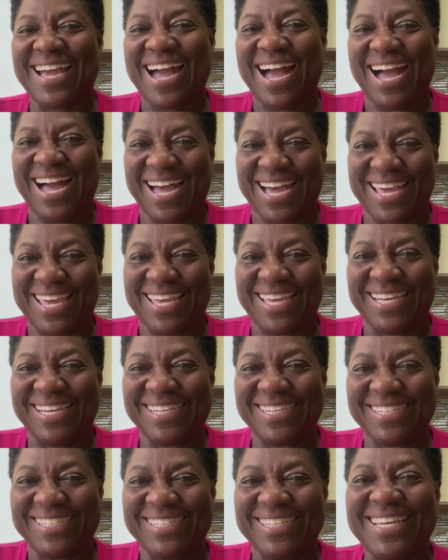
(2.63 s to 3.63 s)
Hi,
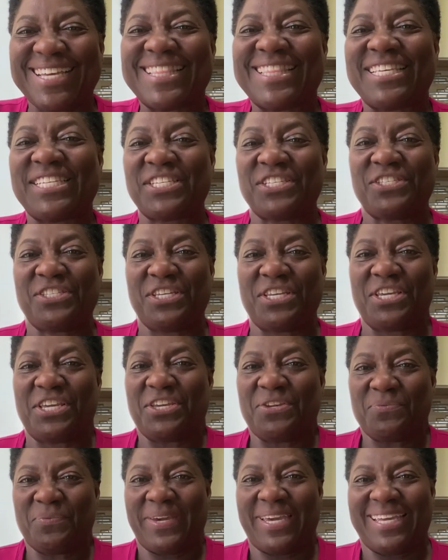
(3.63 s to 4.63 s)
this is
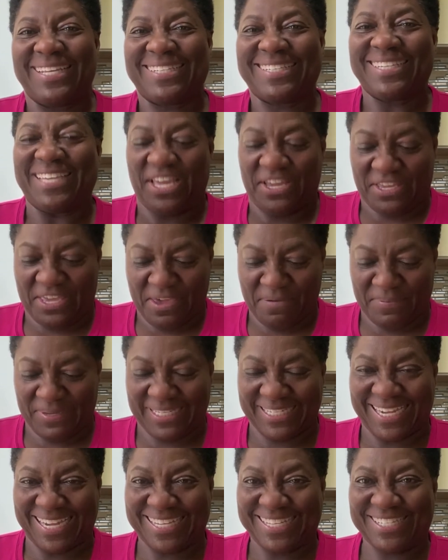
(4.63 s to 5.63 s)
Dee with Keep It
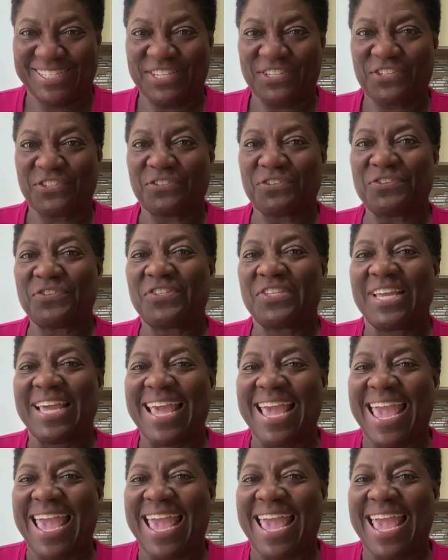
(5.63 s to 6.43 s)
Tight Sisters,